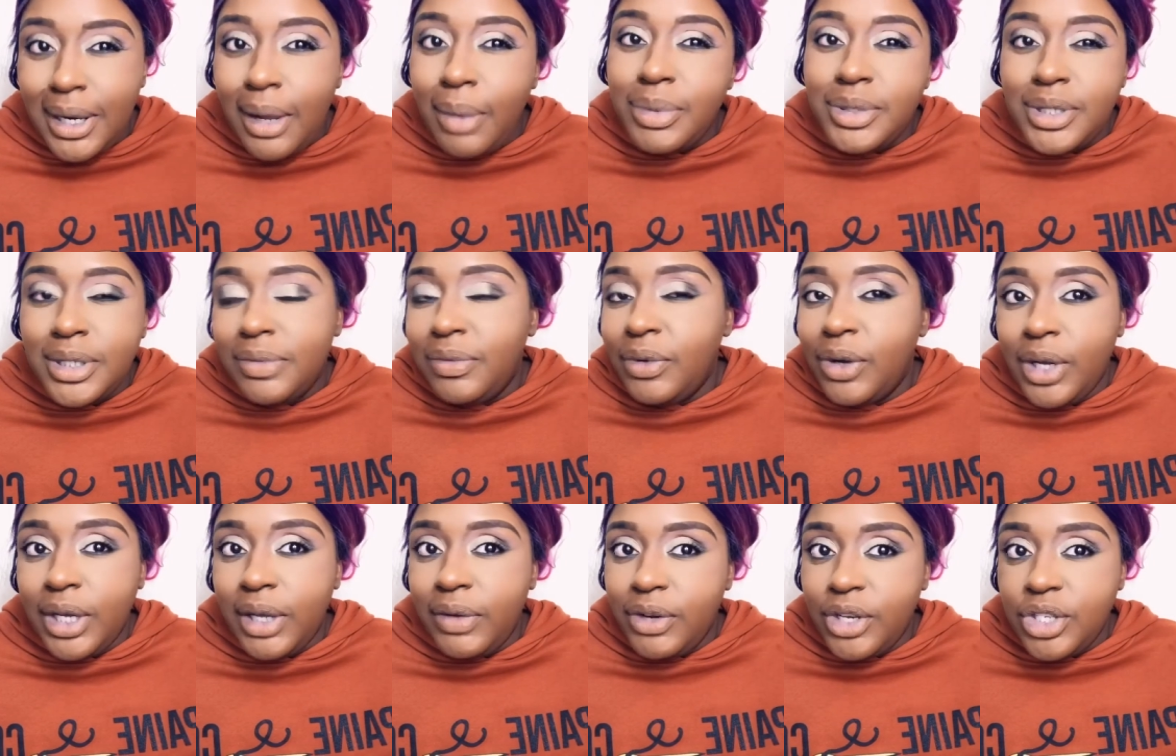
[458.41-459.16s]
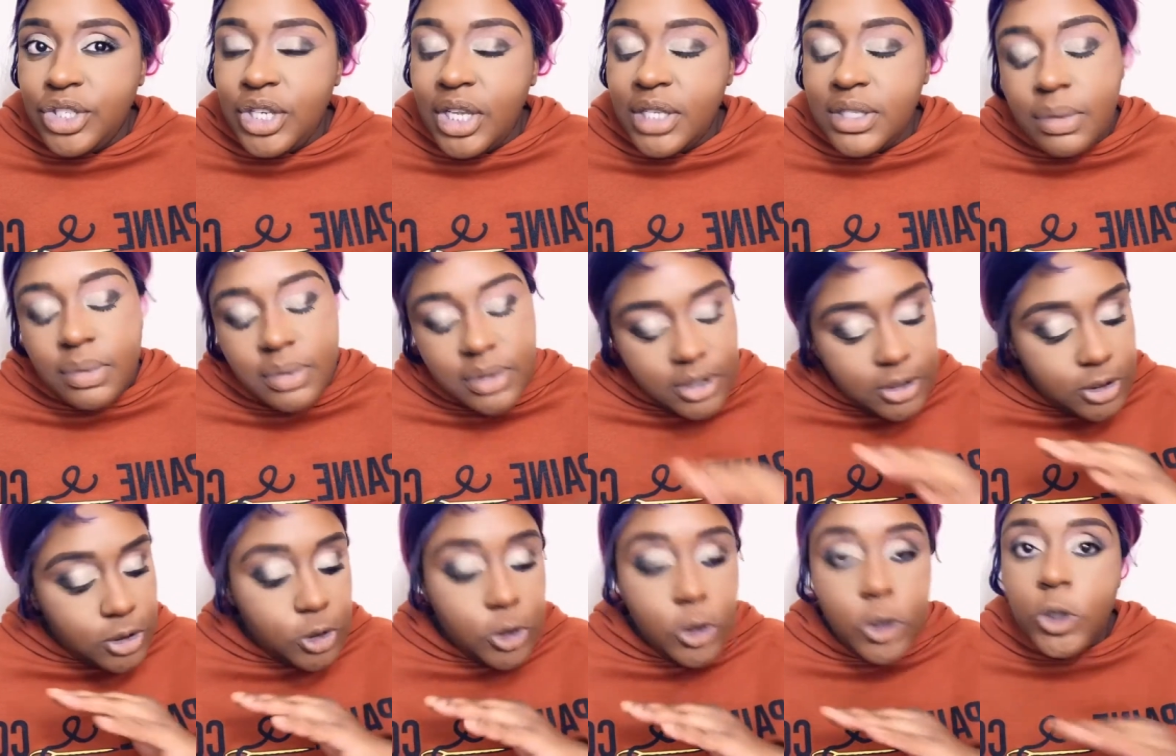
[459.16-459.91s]
I wasn't even gonna give it a chance. I was
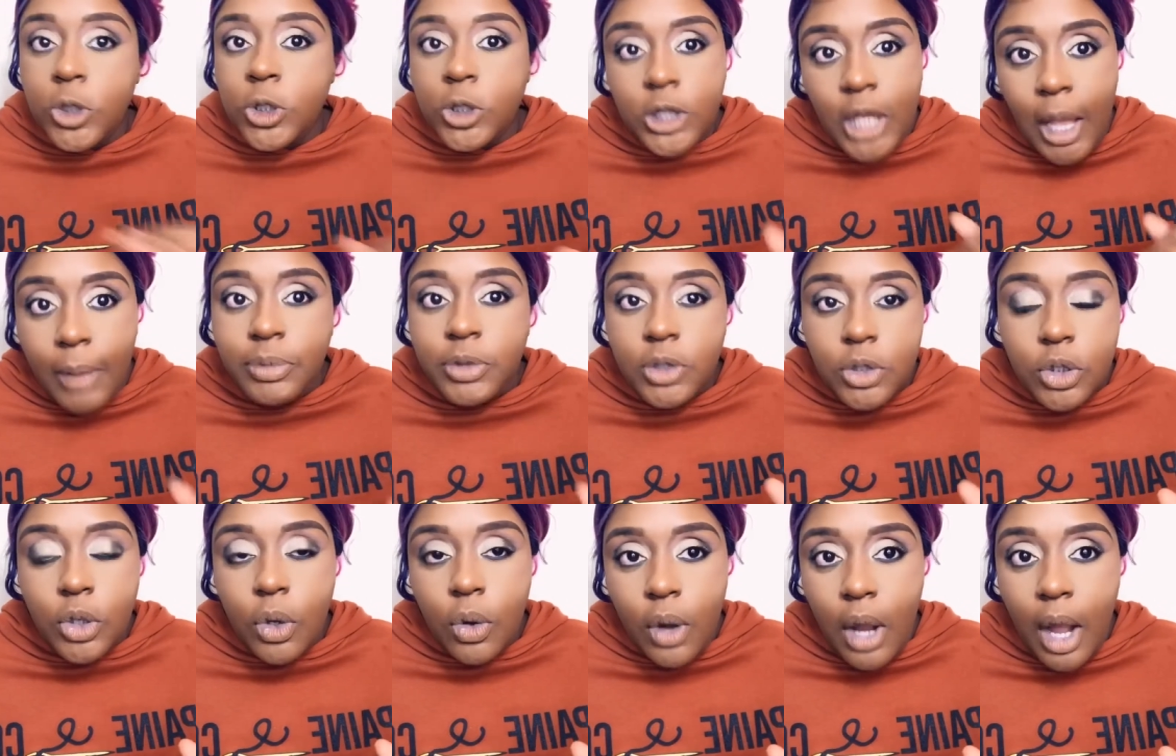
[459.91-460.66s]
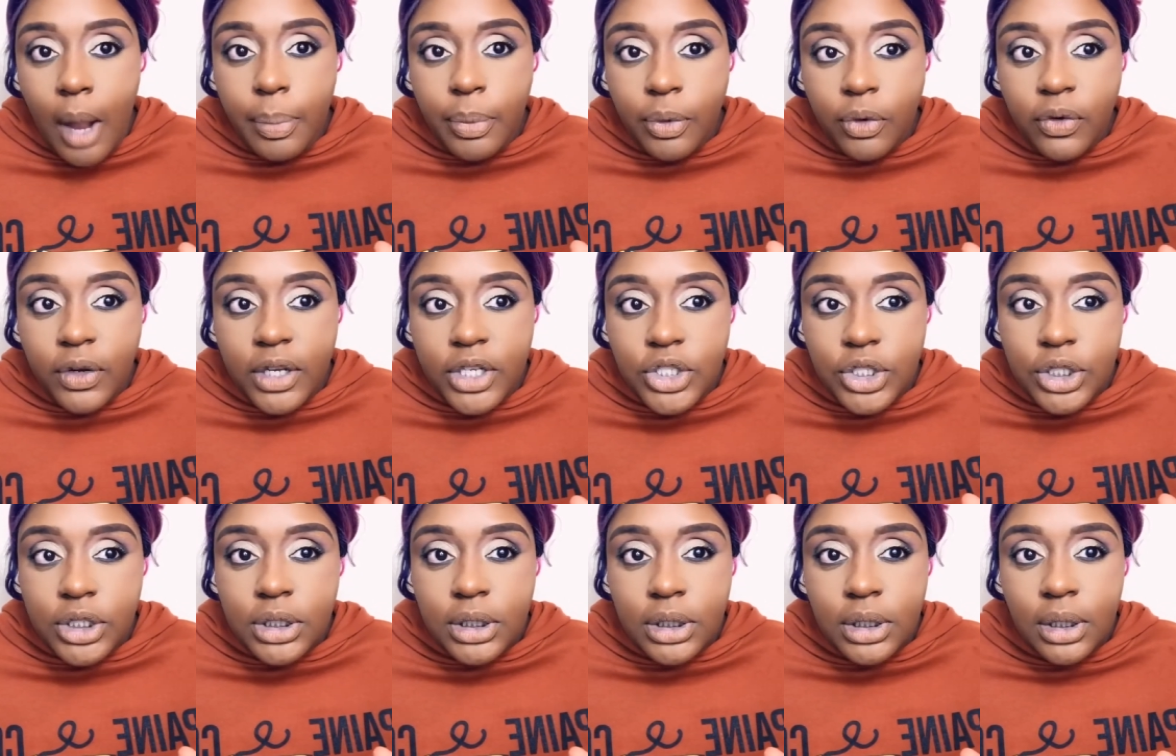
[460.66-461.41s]
gonna just stop this whole
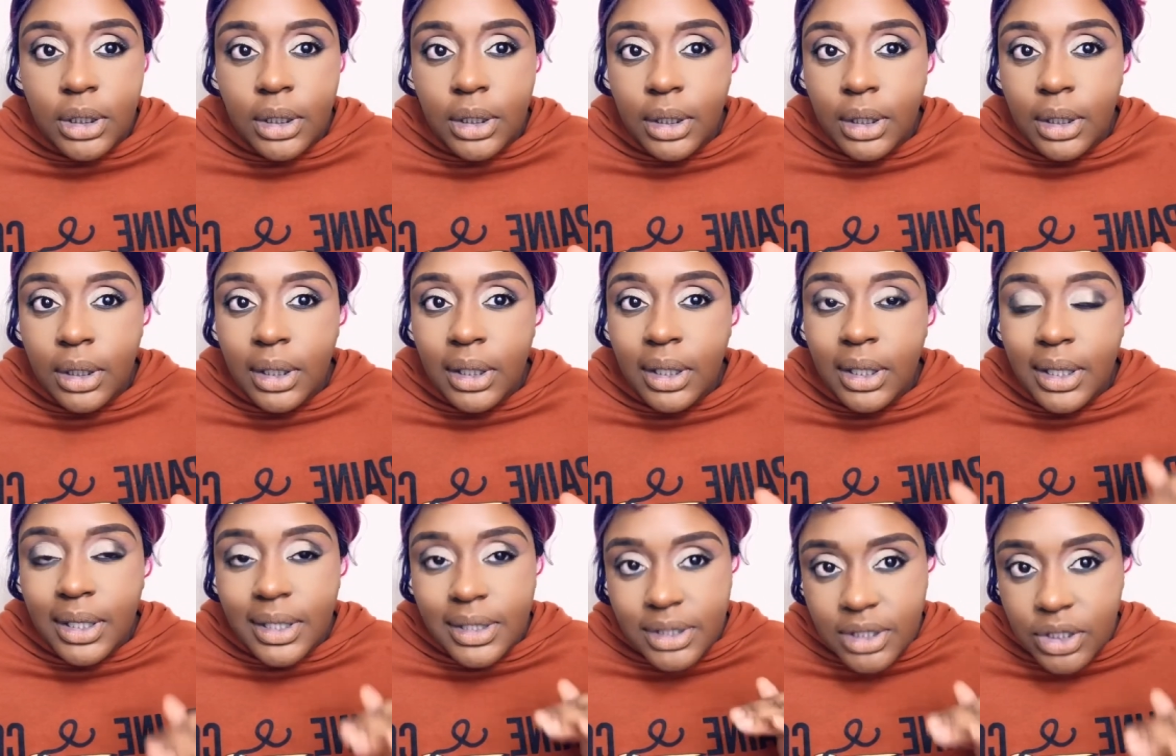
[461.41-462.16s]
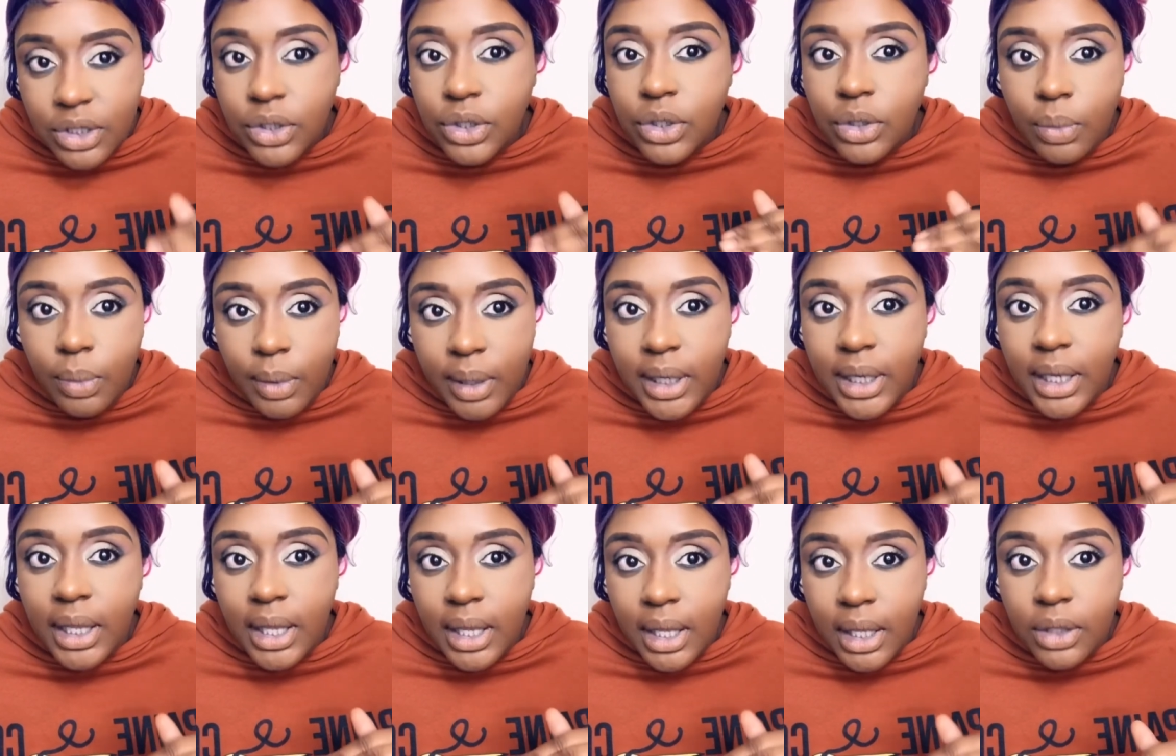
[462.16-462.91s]
operation until you
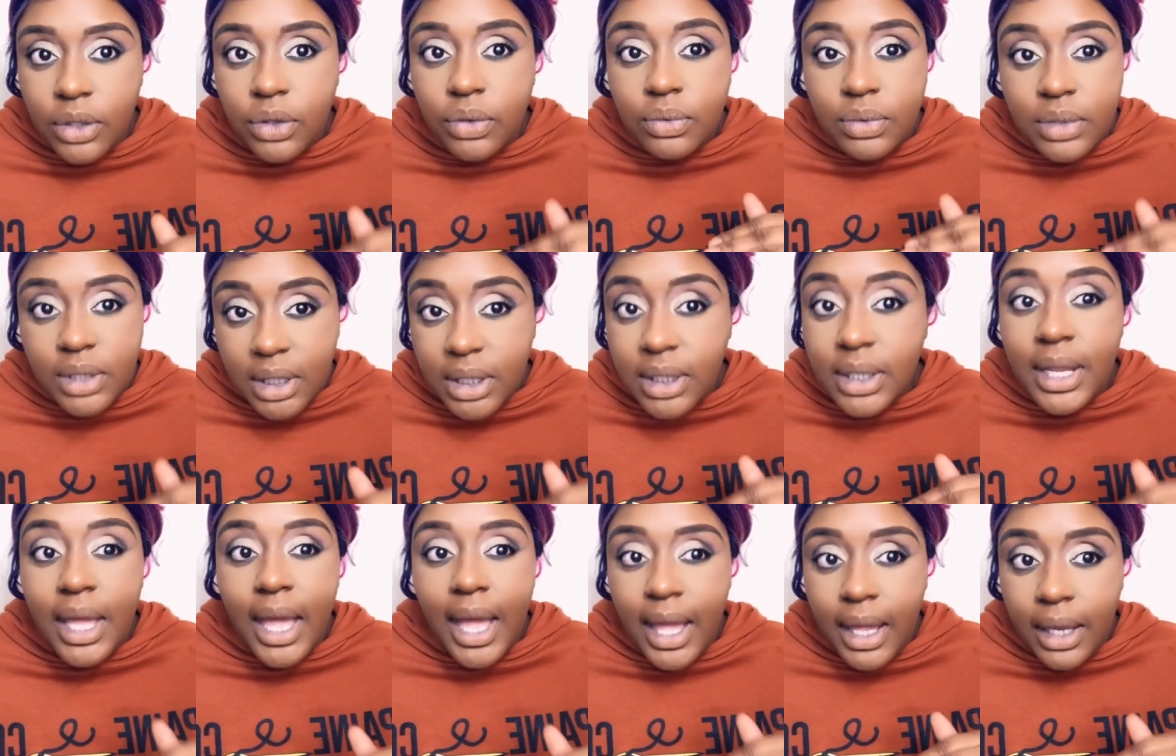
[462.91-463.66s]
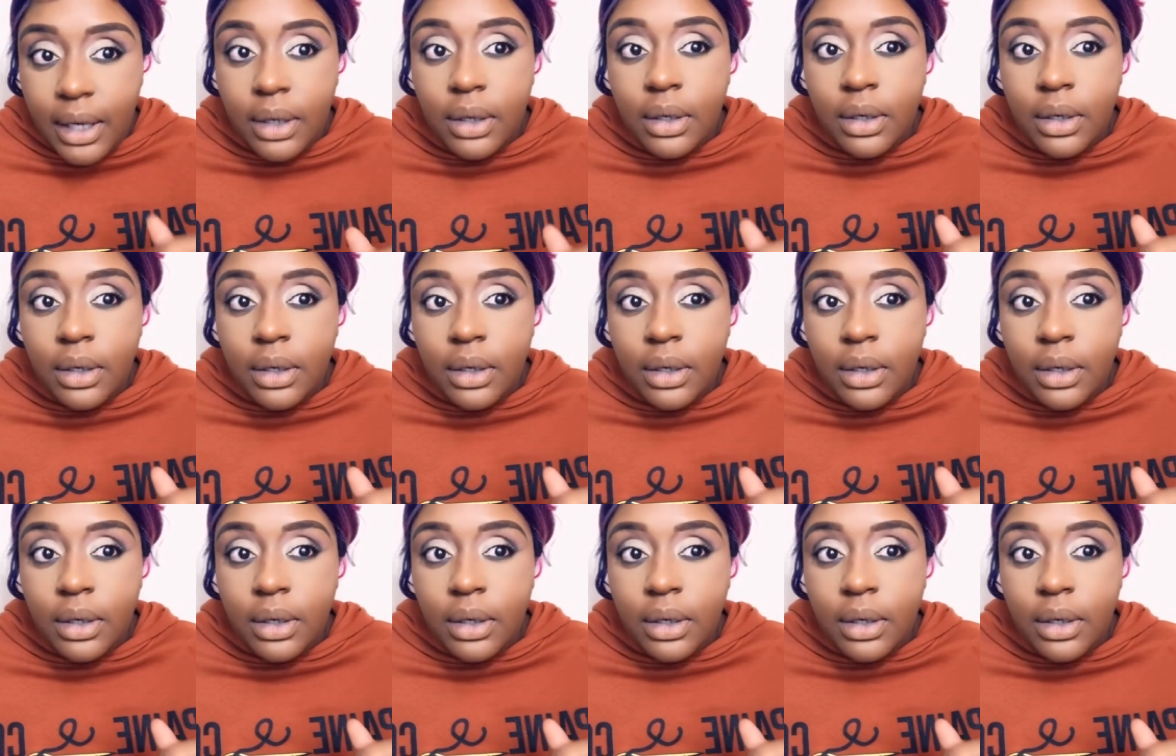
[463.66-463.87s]
went here. You did that